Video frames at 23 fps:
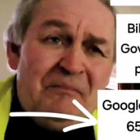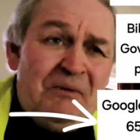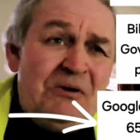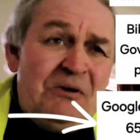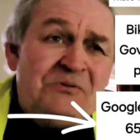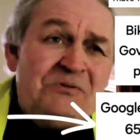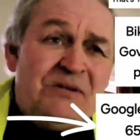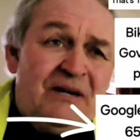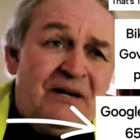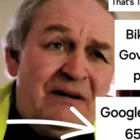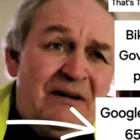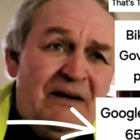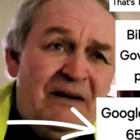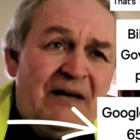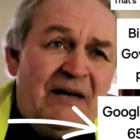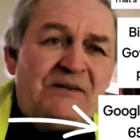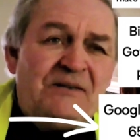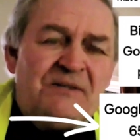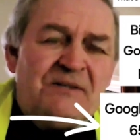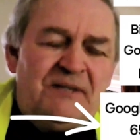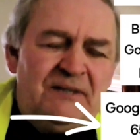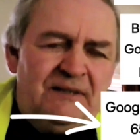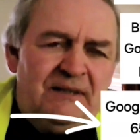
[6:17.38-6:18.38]

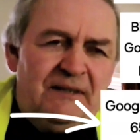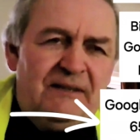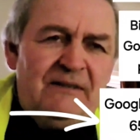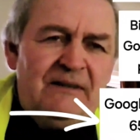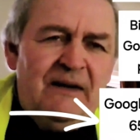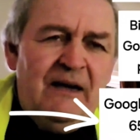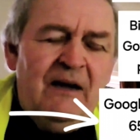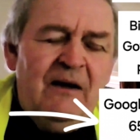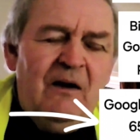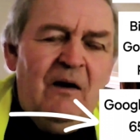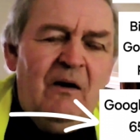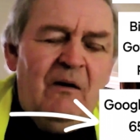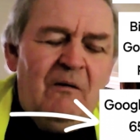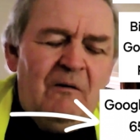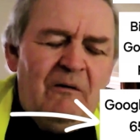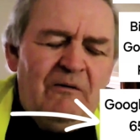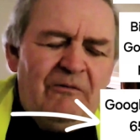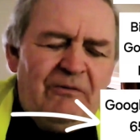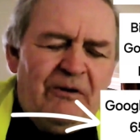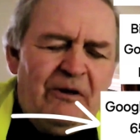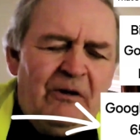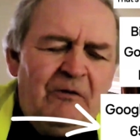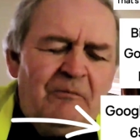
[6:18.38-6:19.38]
amusing incident
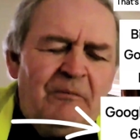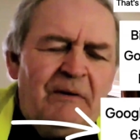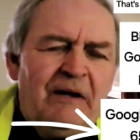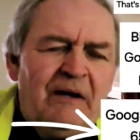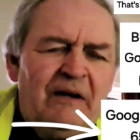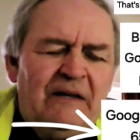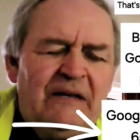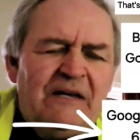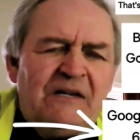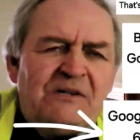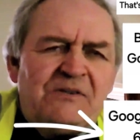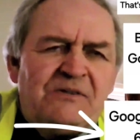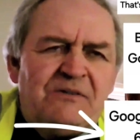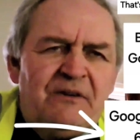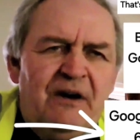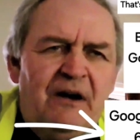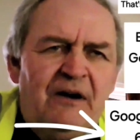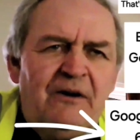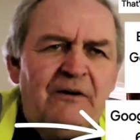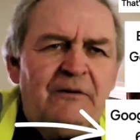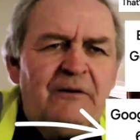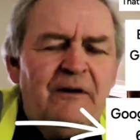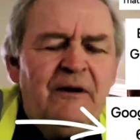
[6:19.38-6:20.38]
filming in
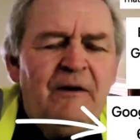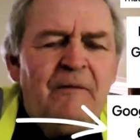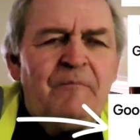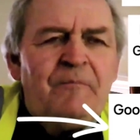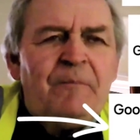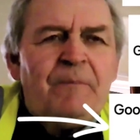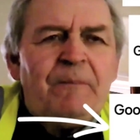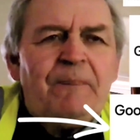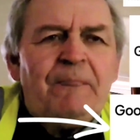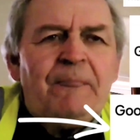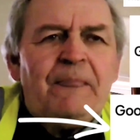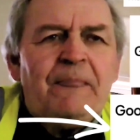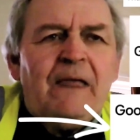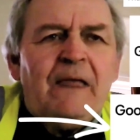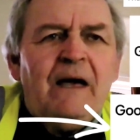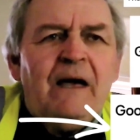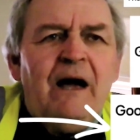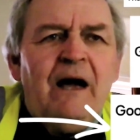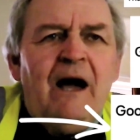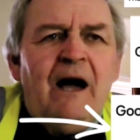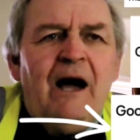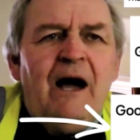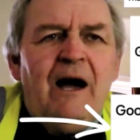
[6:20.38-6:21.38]
East Road.
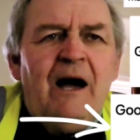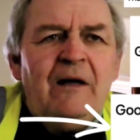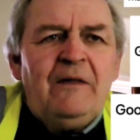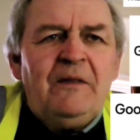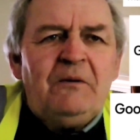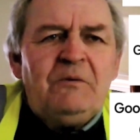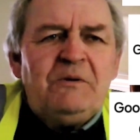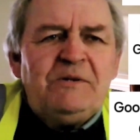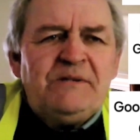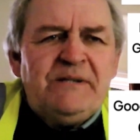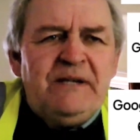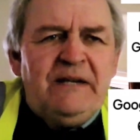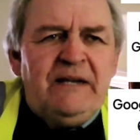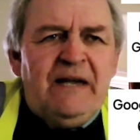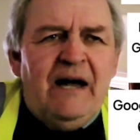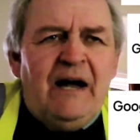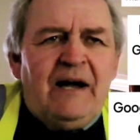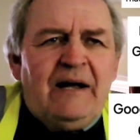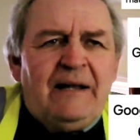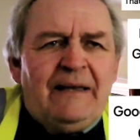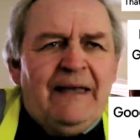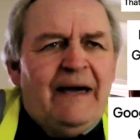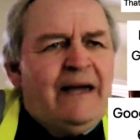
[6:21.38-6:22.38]
Uh, there was a
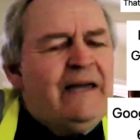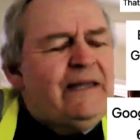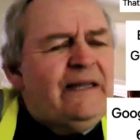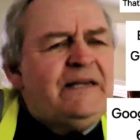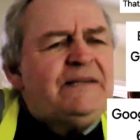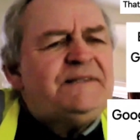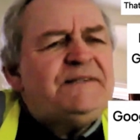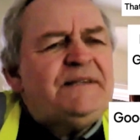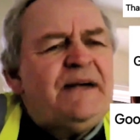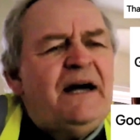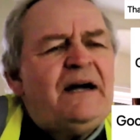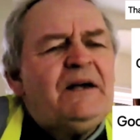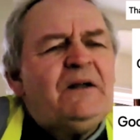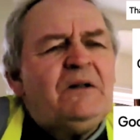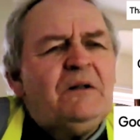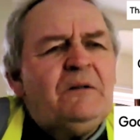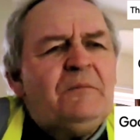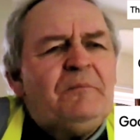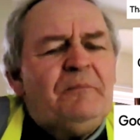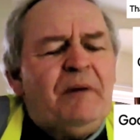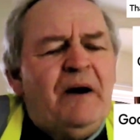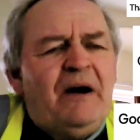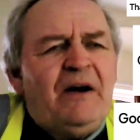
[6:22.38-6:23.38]
young lady
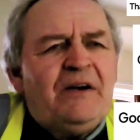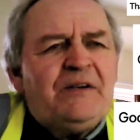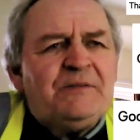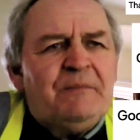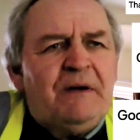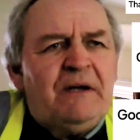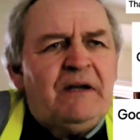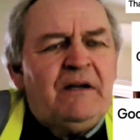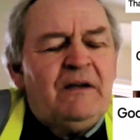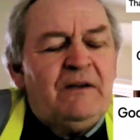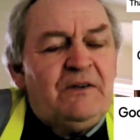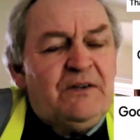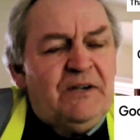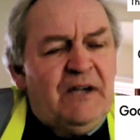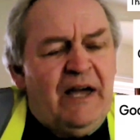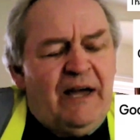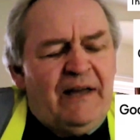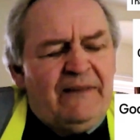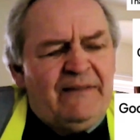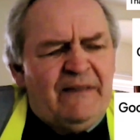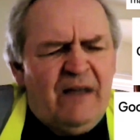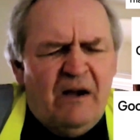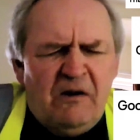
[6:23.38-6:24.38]
cycled past me.
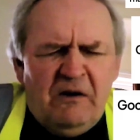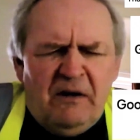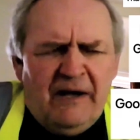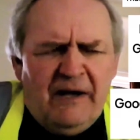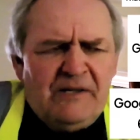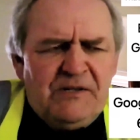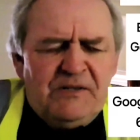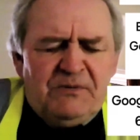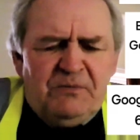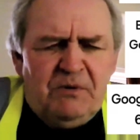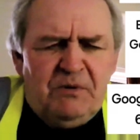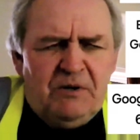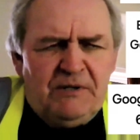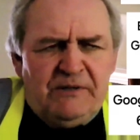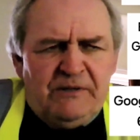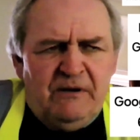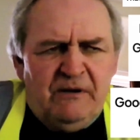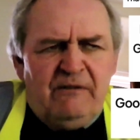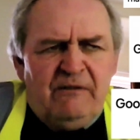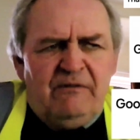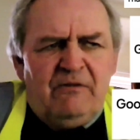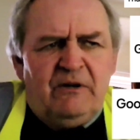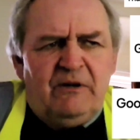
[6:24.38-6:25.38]
She had no lights
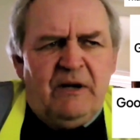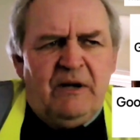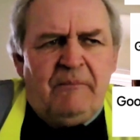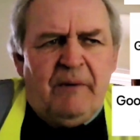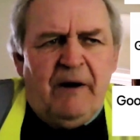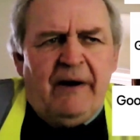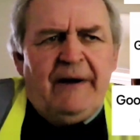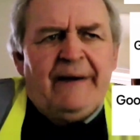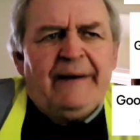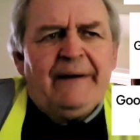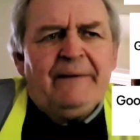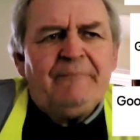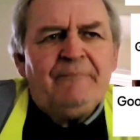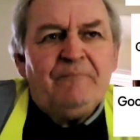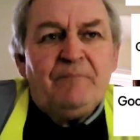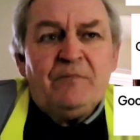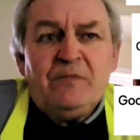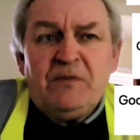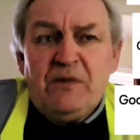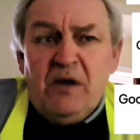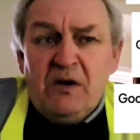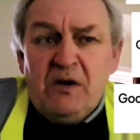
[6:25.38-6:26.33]
whatsoever on her bike.